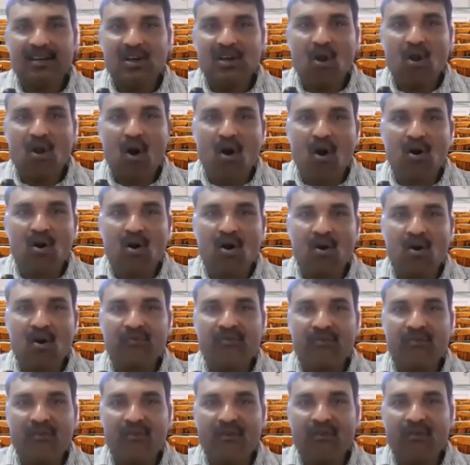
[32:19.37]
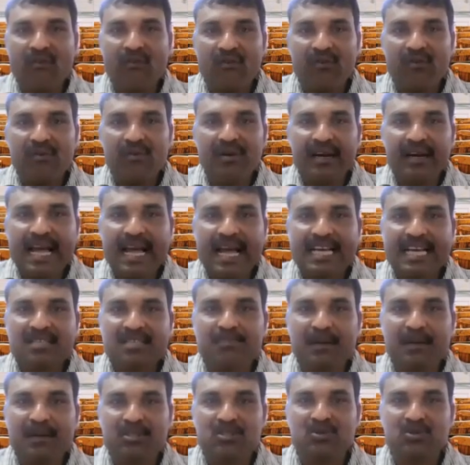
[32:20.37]
Log of x
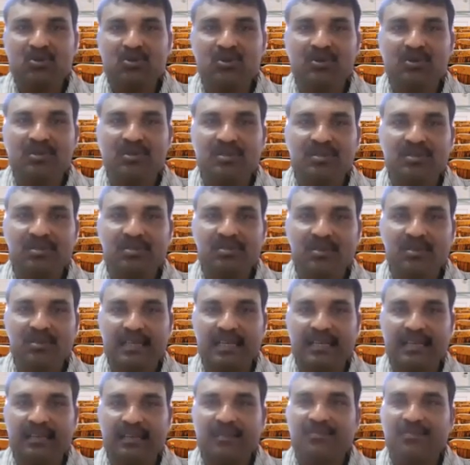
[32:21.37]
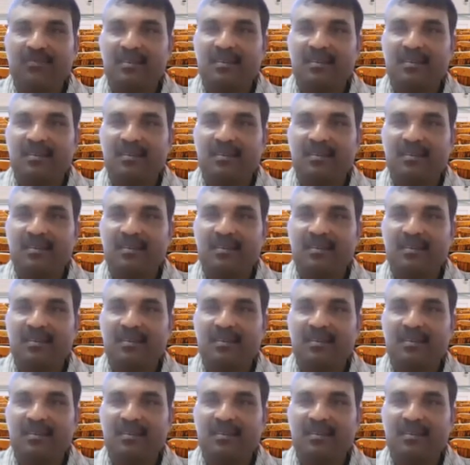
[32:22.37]
plus 2 to 10.